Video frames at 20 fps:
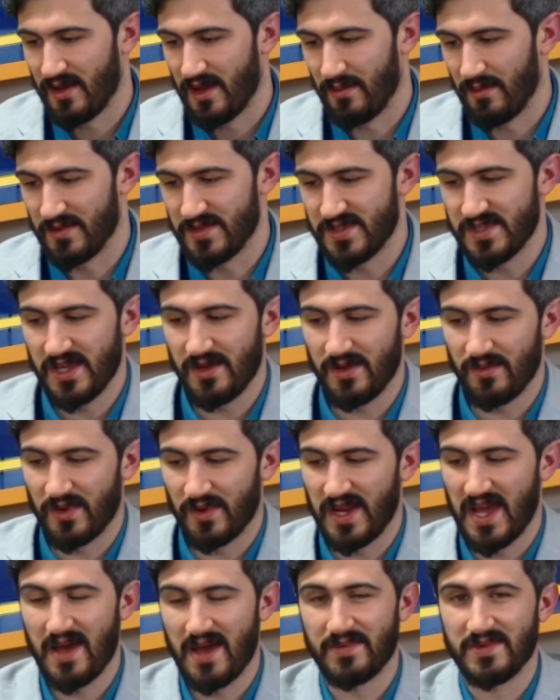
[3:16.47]
And we'll see
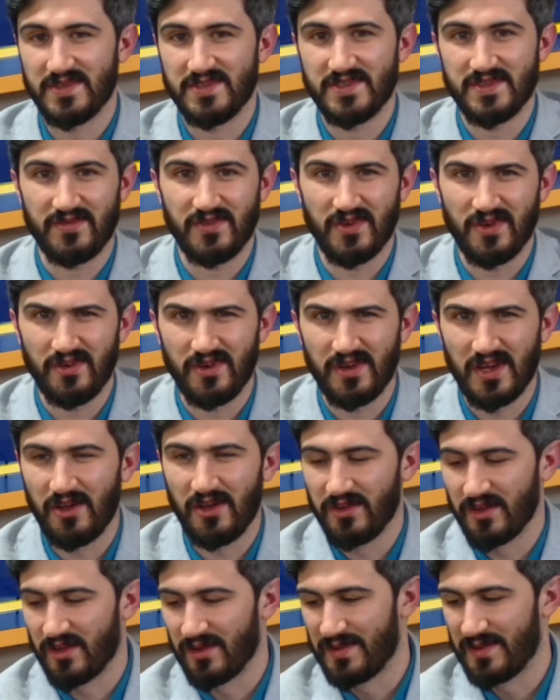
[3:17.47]
what happens if they're
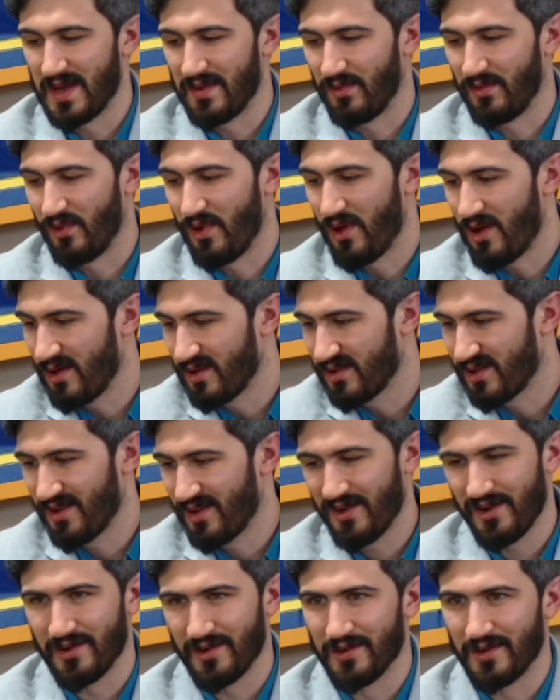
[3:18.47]
held in contempt
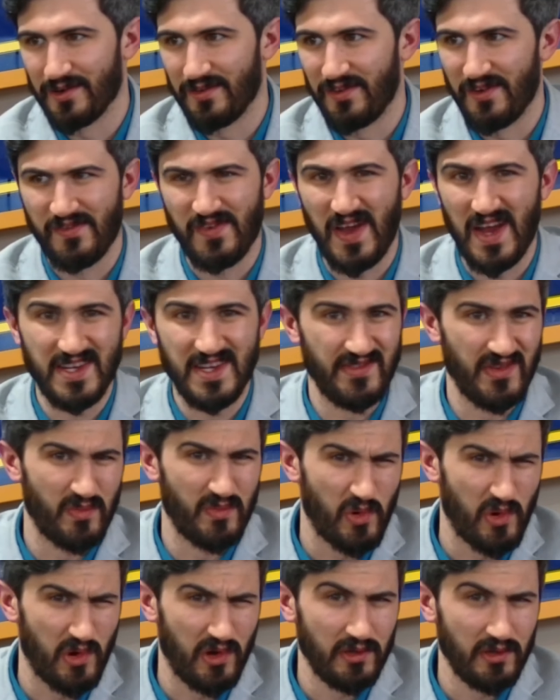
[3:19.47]
longer or if they're fined even
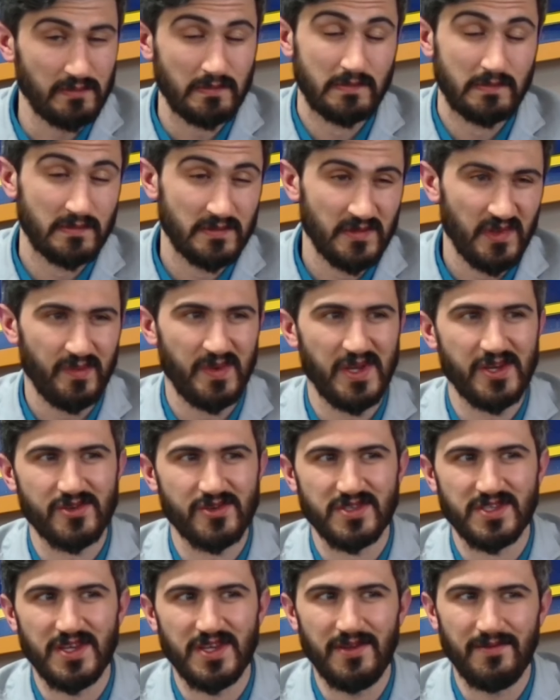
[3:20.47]
more. Be
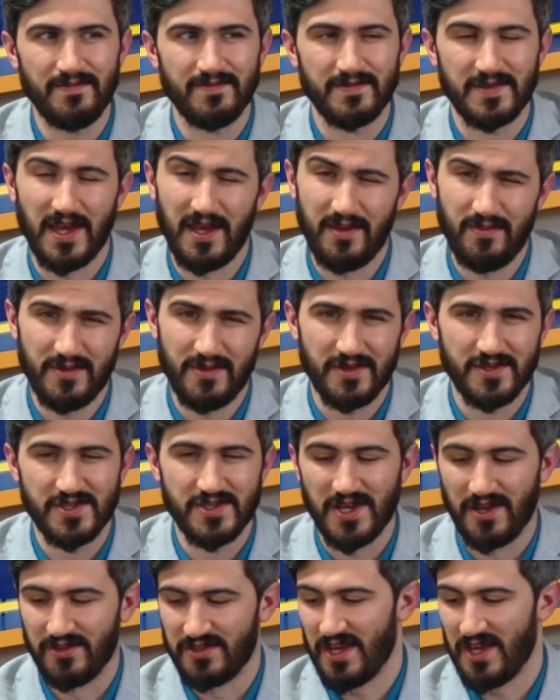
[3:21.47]
interesting to see. Time
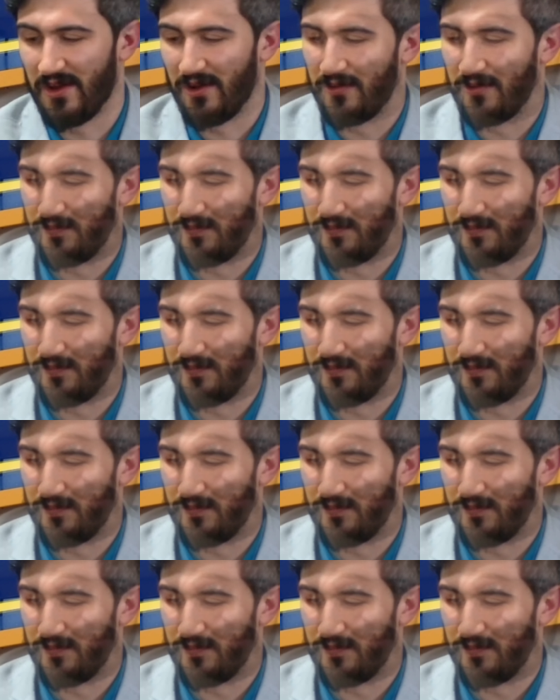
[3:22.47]
shall tell.